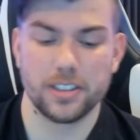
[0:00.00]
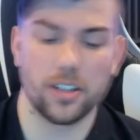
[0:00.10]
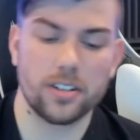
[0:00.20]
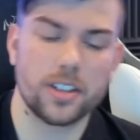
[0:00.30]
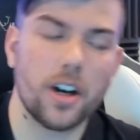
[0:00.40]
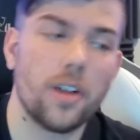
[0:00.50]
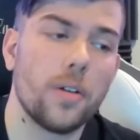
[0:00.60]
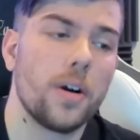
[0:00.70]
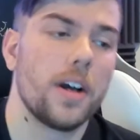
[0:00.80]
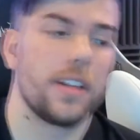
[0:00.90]
Don't
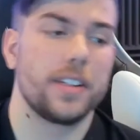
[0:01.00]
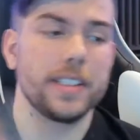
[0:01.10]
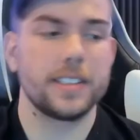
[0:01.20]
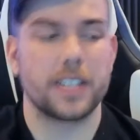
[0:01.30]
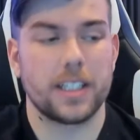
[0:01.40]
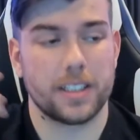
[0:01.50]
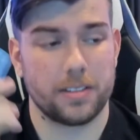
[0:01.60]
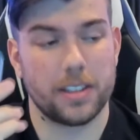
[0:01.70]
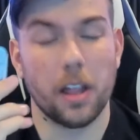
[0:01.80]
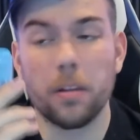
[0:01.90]
go this
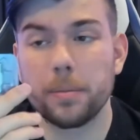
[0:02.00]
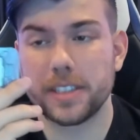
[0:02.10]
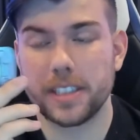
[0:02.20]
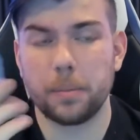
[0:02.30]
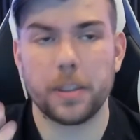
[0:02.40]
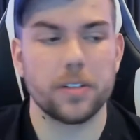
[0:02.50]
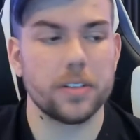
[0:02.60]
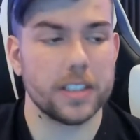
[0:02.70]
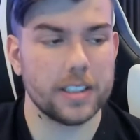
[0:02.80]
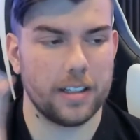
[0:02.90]

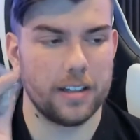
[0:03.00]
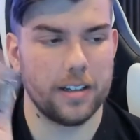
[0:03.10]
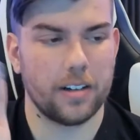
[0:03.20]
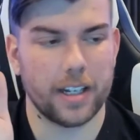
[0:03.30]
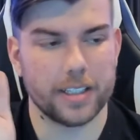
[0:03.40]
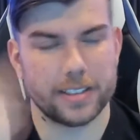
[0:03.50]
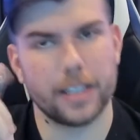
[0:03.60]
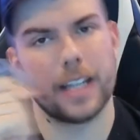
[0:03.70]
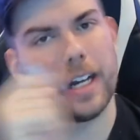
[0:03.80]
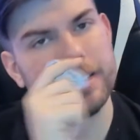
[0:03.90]
CPU that okay, it
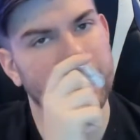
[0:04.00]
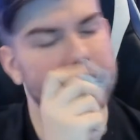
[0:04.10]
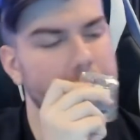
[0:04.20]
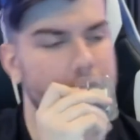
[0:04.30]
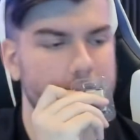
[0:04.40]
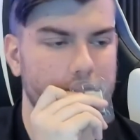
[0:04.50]
says i7